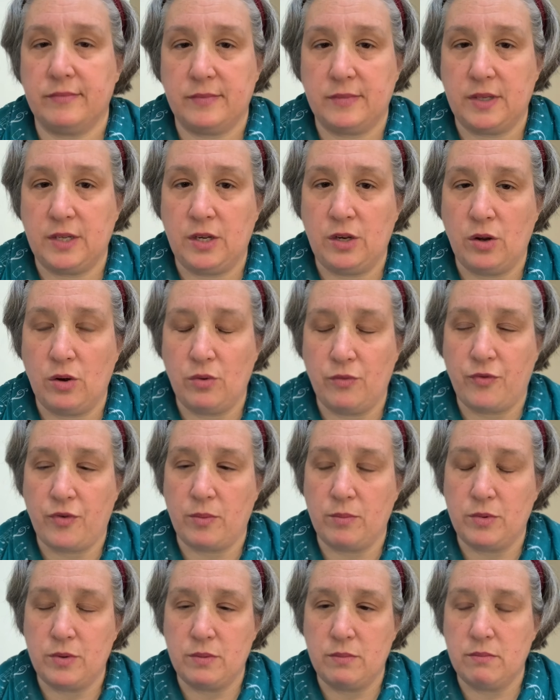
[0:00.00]
you know,
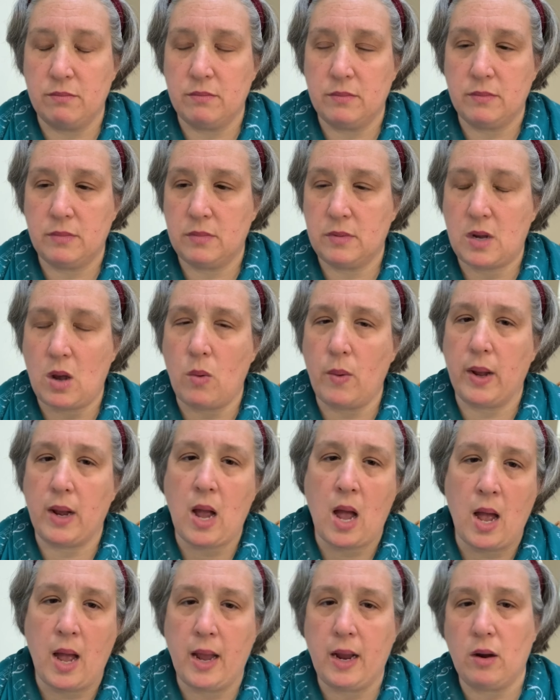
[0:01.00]
from going
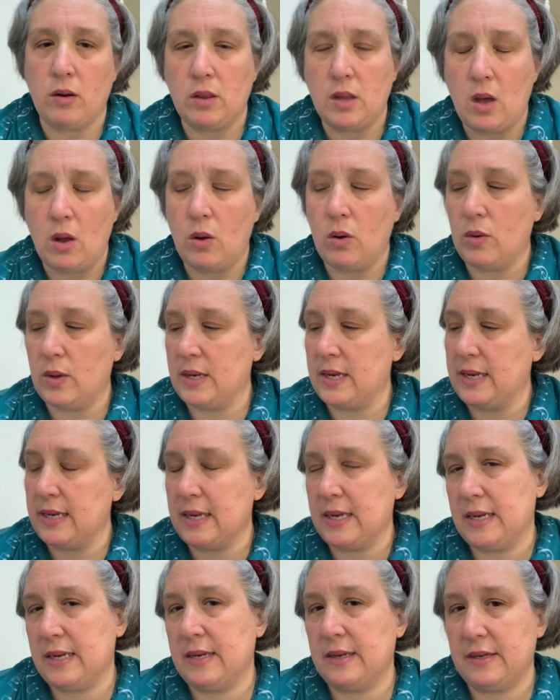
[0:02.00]
high or low, and
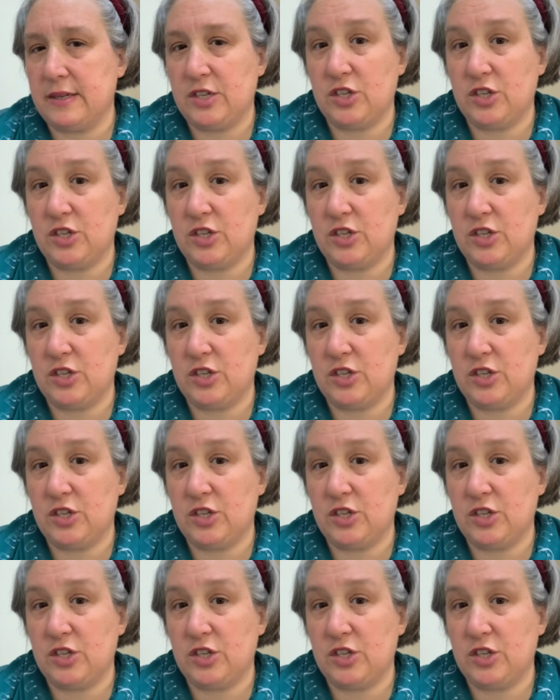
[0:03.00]
it